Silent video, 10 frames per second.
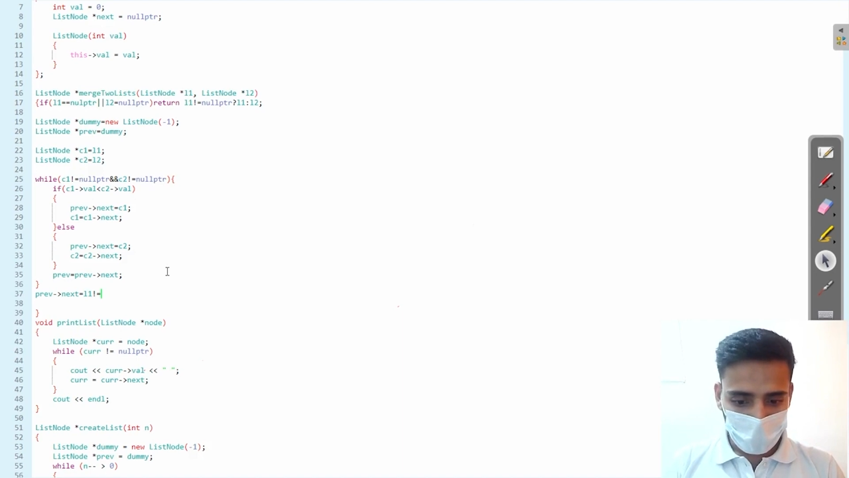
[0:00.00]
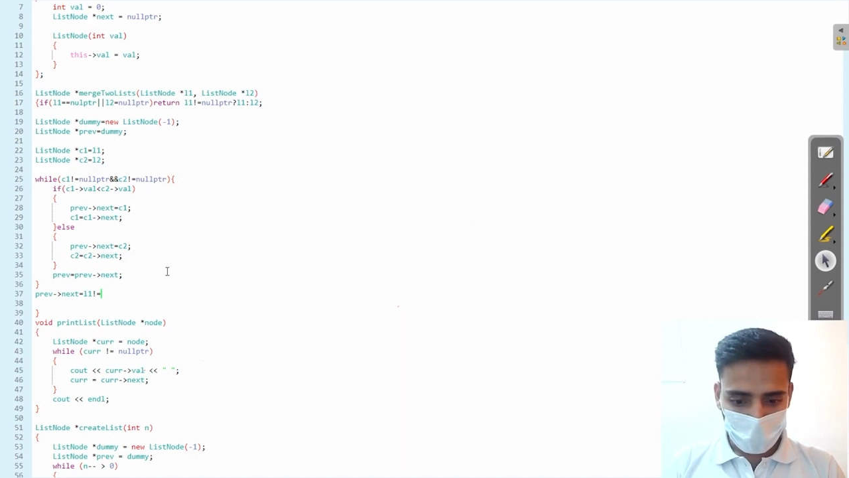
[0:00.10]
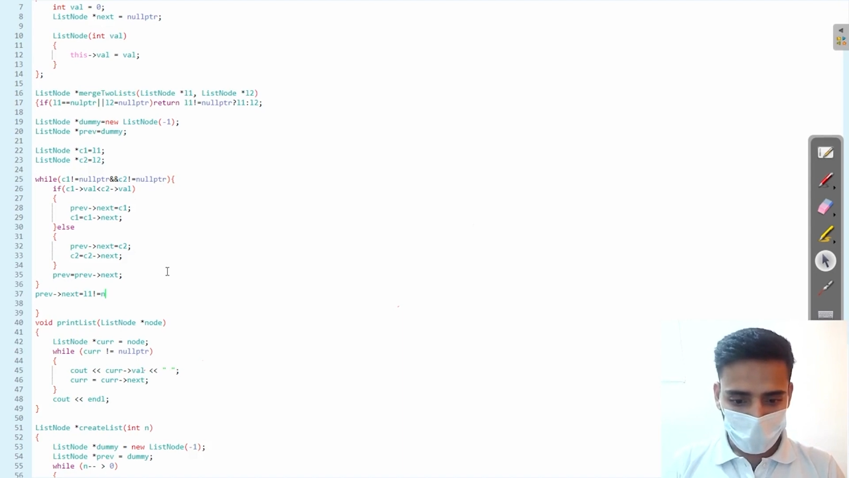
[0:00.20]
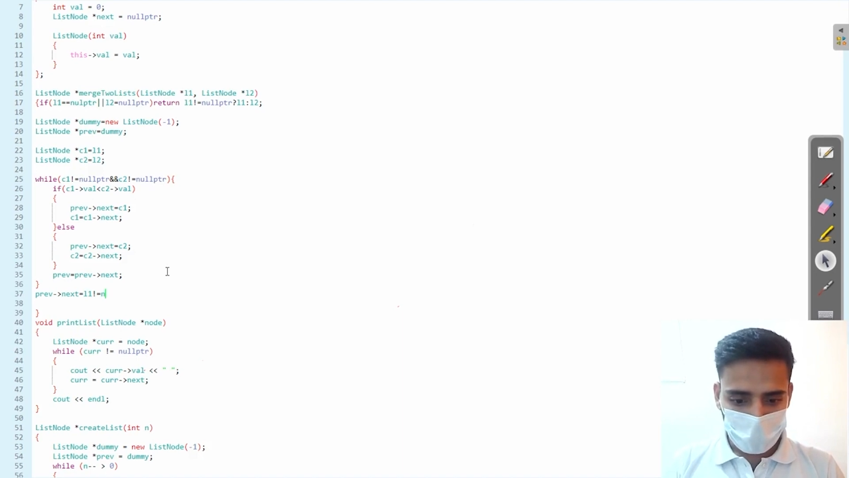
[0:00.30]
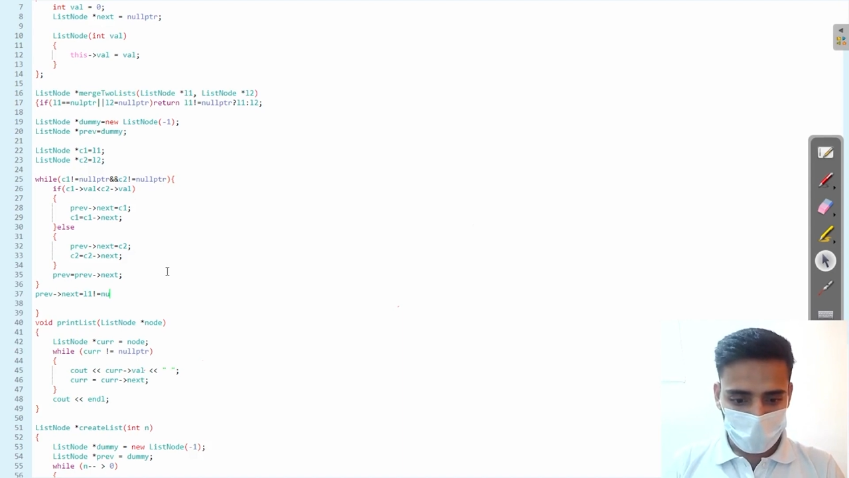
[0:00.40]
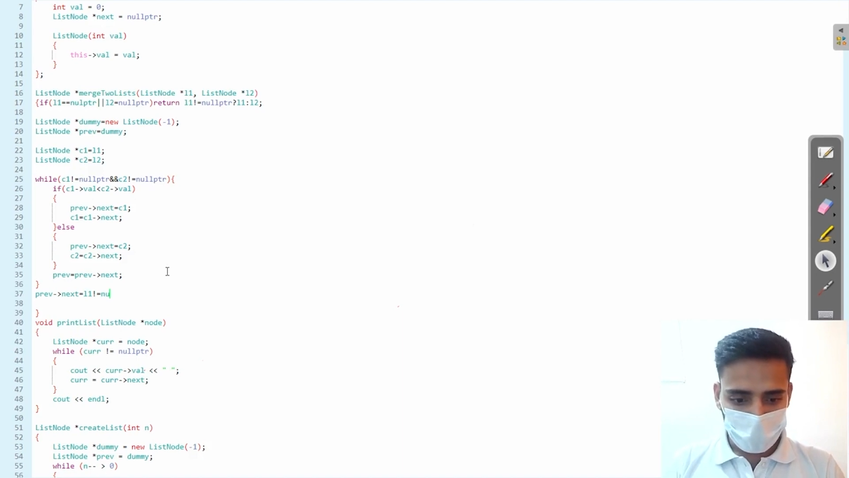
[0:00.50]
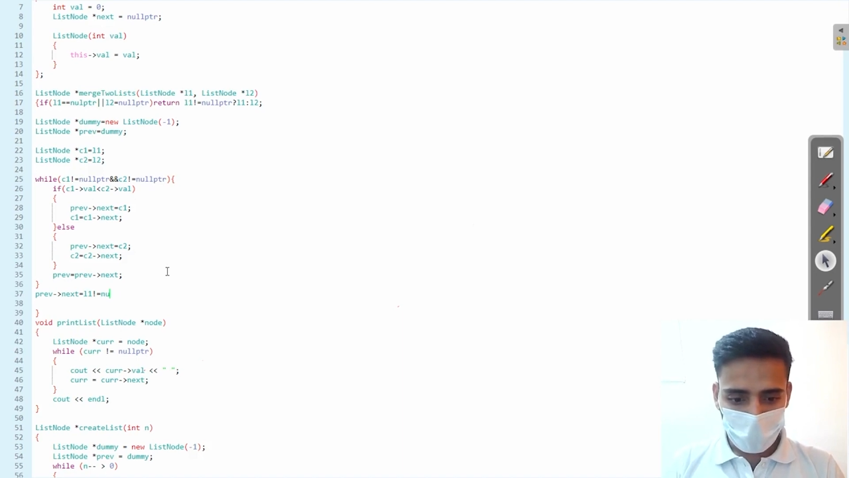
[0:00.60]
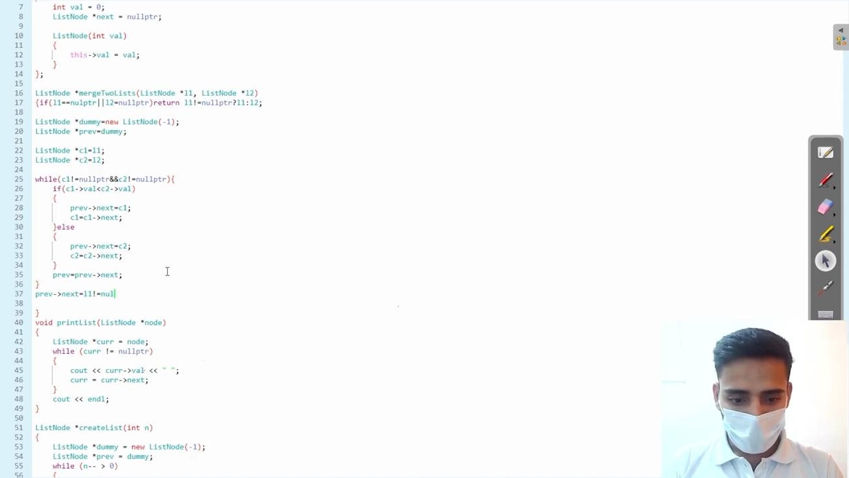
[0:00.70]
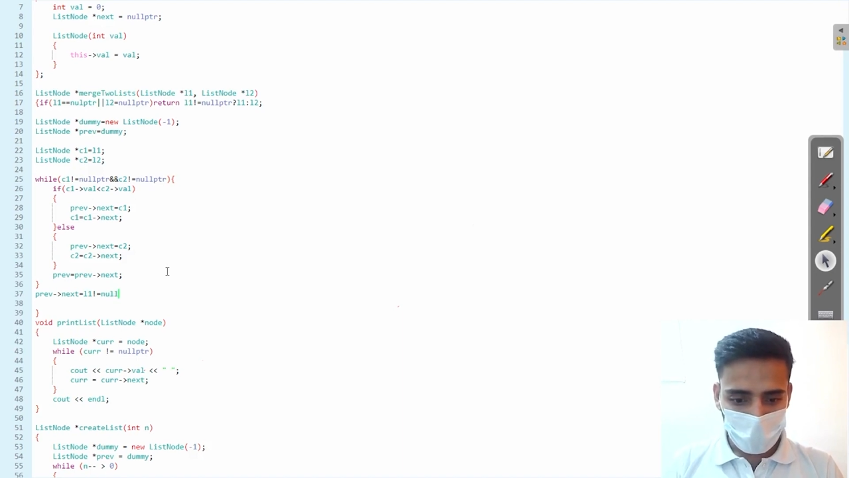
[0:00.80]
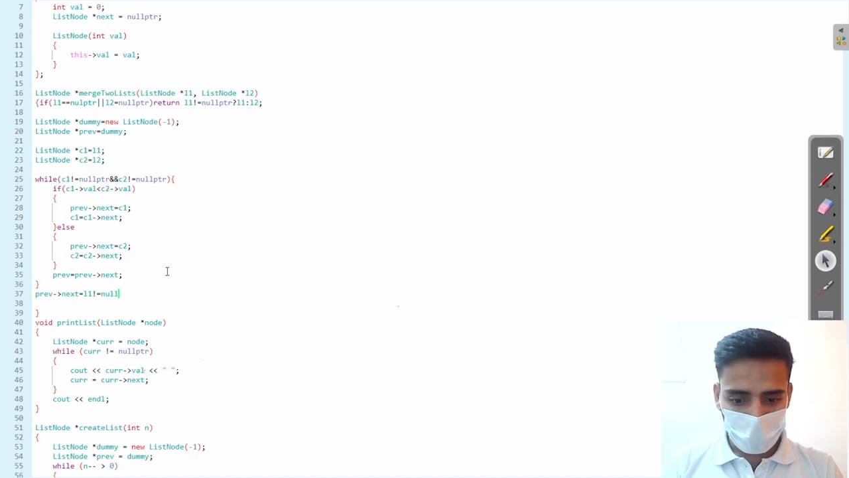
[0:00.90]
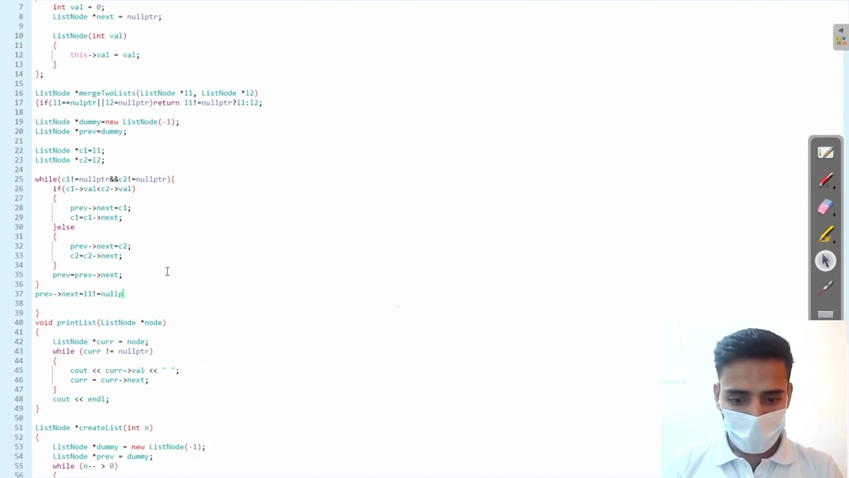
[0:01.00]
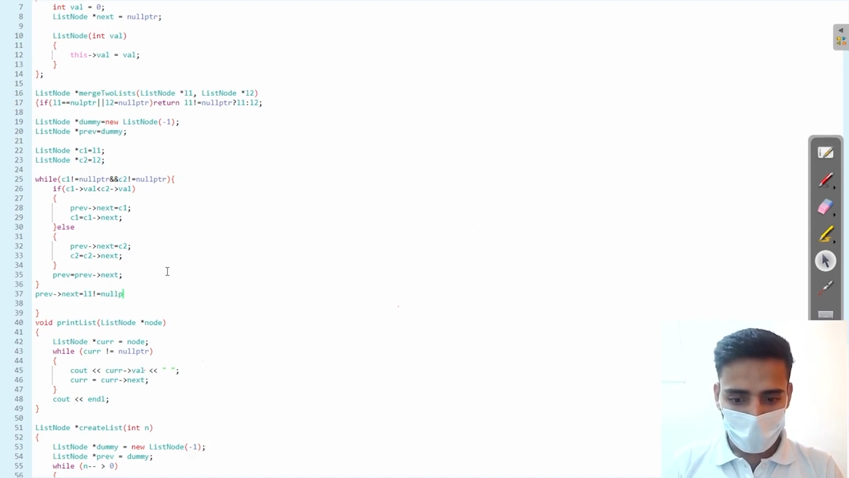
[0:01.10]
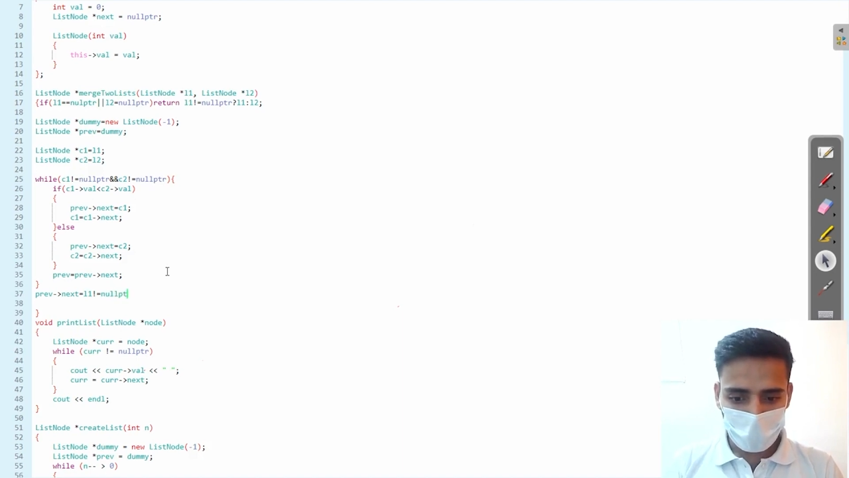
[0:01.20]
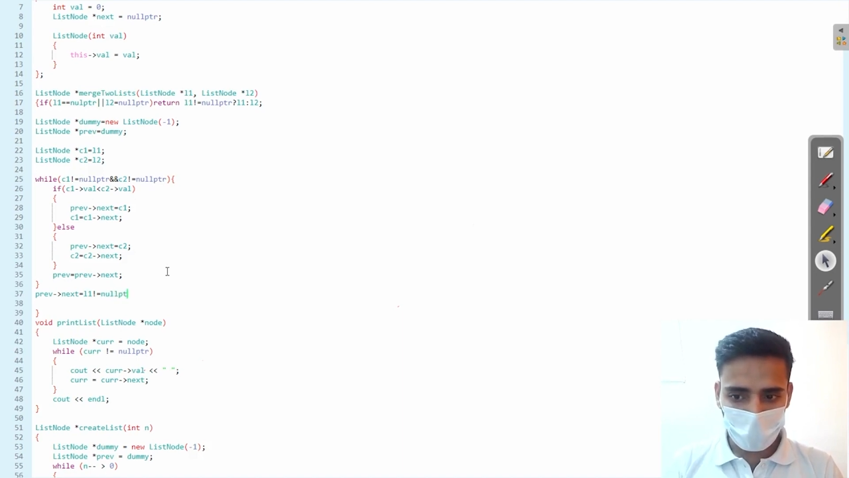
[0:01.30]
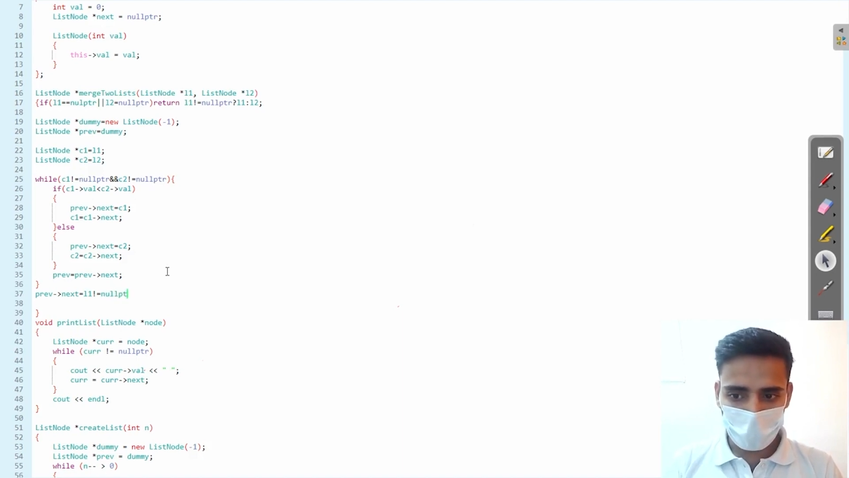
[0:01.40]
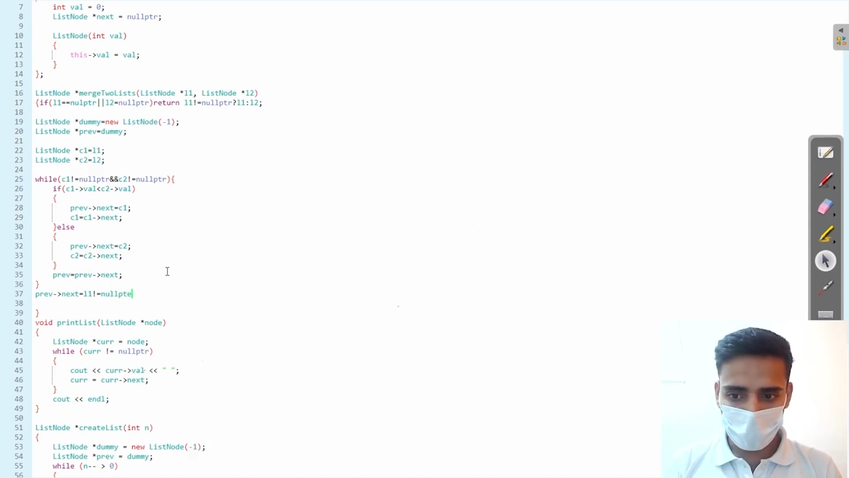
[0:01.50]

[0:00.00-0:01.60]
equals to null.